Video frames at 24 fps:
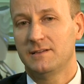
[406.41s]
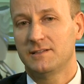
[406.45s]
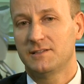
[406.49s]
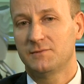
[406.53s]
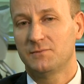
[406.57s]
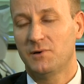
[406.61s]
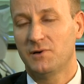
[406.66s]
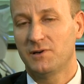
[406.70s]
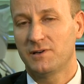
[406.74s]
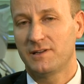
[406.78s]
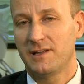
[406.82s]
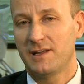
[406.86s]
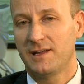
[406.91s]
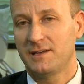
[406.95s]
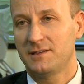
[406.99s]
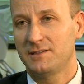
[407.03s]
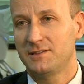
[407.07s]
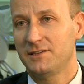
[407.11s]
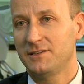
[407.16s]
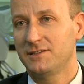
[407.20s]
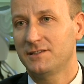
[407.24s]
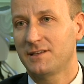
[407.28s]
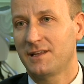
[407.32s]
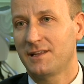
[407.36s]
Smart
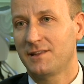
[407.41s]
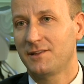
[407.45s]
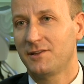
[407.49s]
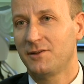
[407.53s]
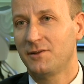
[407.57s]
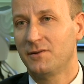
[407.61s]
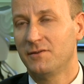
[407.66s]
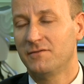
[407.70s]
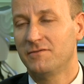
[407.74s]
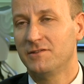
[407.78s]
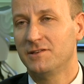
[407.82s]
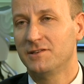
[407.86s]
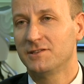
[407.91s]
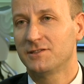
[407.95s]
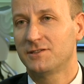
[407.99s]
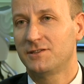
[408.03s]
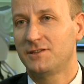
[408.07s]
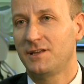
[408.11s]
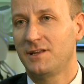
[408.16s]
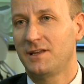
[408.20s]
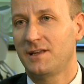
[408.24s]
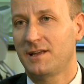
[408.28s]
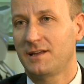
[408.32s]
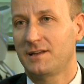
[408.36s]
Axess and the
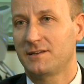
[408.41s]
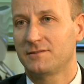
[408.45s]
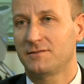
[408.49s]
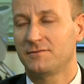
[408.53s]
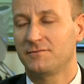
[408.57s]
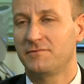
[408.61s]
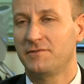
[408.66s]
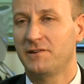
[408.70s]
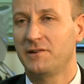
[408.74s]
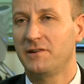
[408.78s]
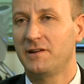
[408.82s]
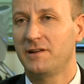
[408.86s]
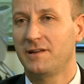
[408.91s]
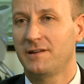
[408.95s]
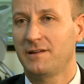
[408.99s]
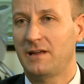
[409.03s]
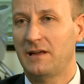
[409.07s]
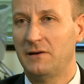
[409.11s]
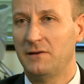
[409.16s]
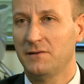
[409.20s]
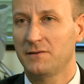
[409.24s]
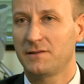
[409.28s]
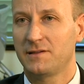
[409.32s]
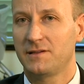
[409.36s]
university has a very
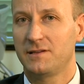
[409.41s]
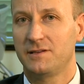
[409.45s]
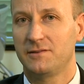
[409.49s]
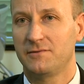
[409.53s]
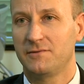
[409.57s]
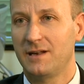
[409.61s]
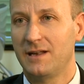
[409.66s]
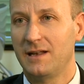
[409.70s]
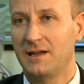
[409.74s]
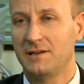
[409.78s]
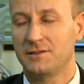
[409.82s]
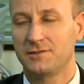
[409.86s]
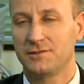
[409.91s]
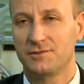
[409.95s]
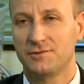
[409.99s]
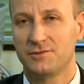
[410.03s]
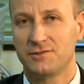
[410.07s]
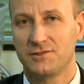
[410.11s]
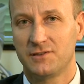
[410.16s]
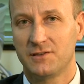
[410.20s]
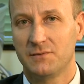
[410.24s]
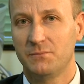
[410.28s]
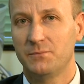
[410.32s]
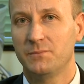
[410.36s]
healthy
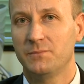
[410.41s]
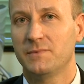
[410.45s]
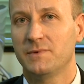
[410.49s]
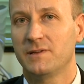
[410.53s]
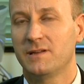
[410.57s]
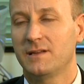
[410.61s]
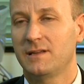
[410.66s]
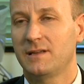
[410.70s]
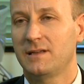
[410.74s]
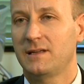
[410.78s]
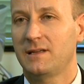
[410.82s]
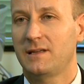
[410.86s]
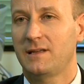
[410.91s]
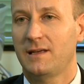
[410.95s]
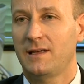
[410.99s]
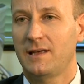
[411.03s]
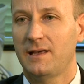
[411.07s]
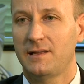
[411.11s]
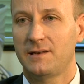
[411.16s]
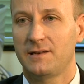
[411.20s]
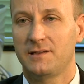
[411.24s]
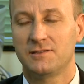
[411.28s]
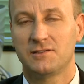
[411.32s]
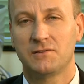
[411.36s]
relationship,
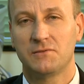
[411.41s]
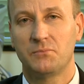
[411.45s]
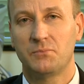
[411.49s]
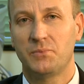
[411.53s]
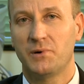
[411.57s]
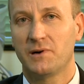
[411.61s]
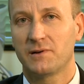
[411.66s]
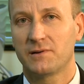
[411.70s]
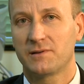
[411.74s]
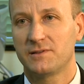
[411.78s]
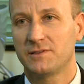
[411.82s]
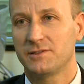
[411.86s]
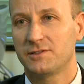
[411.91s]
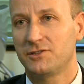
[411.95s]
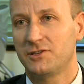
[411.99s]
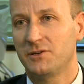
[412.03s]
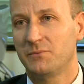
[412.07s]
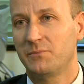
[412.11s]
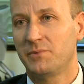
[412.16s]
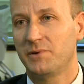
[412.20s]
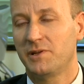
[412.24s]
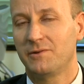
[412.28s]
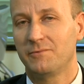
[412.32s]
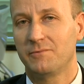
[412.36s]
and it's a
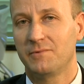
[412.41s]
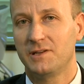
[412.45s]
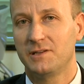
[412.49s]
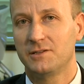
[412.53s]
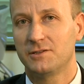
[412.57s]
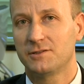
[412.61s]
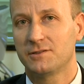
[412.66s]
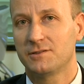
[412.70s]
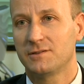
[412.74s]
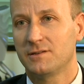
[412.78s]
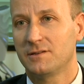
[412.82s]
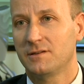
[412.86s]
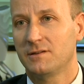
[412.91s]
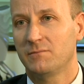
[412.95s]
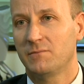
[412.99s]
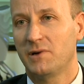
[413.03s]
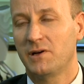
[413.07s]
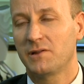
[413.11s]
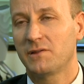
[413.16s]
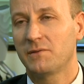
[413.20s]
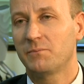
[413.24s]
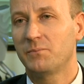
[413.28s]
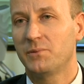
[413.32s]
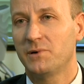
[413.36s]
partnership in which
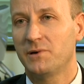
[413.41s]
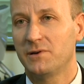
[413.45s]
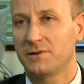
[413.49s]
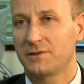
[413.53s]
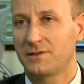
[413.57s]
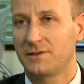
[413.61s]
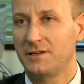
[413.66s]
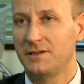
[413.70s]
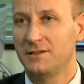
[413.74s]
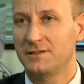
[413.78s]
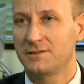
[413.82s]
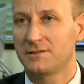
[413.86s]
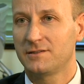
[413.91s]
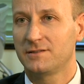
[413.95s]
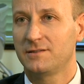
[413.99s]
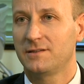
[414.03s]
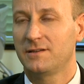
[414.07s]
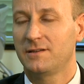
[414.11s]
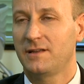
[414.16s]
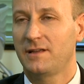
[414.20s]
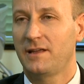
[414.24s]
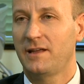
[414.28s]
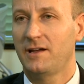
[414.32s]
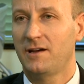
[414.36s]
both parties
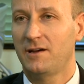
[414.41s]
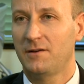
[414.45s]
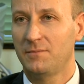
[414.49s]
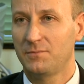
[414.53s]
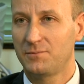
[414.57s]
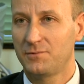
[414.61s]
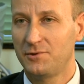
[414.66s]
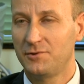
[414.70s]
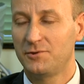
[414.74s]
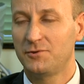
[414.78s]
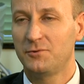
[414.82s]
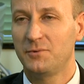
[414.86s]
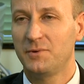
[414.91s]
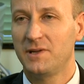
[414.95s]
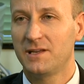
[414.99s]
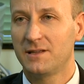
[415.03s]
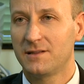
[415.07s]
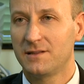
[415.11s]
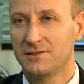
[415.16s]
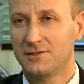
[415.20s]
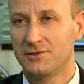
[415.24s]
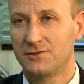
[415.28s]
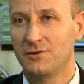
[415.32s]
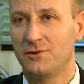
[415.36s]
help to
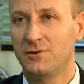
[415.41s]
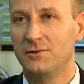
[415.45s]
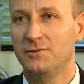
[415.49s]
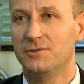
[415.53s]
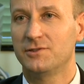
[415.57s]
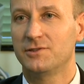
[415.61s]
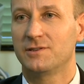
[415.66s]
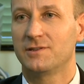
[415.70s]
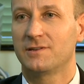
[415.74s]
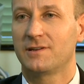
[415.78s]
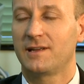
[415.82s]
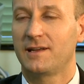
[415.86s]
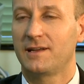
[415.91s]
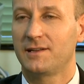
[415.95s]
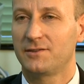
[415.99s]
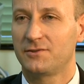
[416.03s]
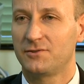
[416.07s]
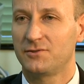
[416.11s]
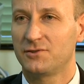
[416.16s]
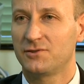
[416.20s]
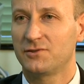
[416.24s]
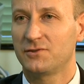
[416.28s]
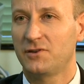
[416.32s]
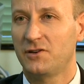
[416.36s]
tweak the solution
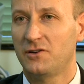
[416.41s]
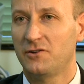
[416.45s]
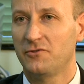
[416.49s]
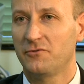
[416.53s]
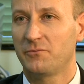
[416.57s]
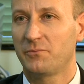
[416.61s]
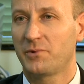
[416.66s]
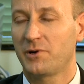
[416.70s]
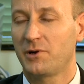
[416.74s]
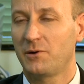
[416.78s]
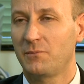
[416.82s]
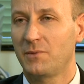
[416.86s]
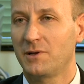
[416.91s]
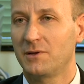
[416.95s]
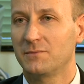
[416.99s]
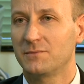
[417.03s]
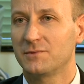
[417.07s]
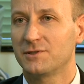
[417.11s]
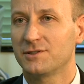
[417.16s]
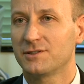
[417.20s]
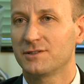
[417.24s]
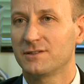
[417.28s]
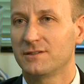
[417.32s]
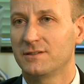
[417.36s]
and to solve
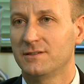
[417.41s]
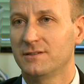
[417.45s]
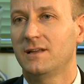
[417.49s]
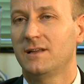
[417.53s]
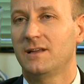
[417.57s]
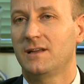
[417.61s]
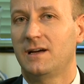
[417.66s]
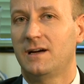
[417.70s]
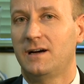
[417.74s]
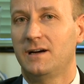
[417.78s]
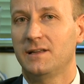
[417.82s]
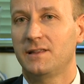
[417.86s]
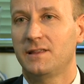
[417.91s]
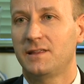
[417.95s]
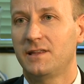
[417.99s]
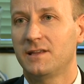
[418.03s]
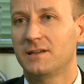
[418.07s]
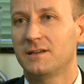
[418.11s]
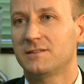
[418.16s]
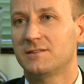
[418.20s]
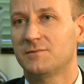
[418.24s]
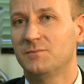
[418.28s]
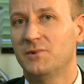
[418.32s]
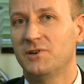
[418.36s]
problems. I
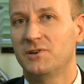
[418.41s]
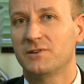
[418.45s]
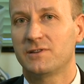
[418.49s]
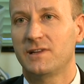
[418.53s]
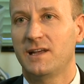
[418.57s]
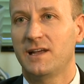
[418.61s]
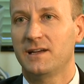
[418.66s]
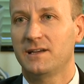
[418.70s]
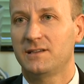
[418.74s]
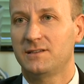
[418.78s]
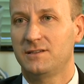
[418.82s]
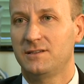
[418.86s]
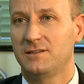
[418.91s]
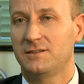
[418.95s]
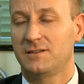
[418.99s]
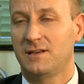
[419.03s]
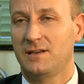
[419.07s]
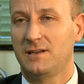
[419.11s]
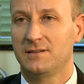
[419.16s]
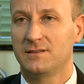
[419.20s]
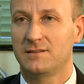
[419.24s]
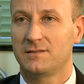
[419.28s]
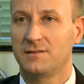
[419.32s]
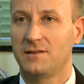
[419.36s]
think Smart Axess
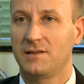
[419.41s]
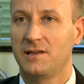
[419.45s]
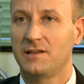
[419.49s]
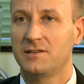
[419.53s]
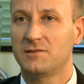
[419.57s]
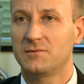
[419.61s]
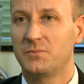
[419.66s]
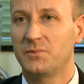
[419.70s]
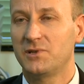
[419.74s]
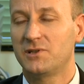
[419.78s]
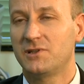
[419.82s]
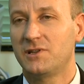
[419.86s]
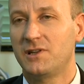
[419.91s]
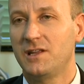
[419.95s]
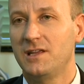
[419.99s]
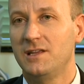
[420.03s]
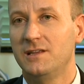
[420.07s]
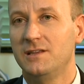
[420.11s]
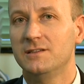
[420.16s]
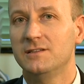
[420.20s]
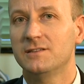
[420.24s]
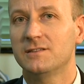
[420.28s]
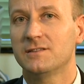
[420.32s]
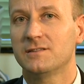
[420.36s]
has the
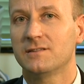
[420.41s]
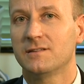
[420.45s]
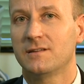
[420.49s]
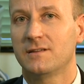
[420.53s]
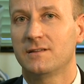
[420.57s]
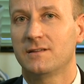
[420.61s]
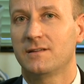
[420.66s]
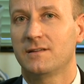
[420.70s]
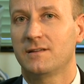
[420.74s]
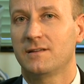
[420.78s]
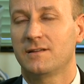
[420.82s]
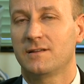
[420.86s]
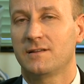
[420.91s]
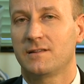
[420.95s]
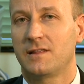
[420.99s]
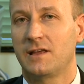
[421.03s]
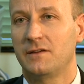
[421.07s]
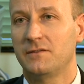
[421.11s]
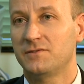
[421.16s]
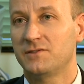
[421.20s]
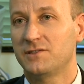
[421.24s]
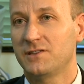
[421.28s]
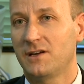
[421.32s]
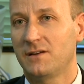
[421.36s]
expertise.
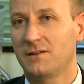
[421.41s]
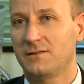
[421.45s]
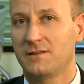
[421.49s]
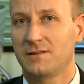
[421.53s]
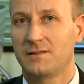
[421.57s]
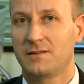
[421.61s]
They've shown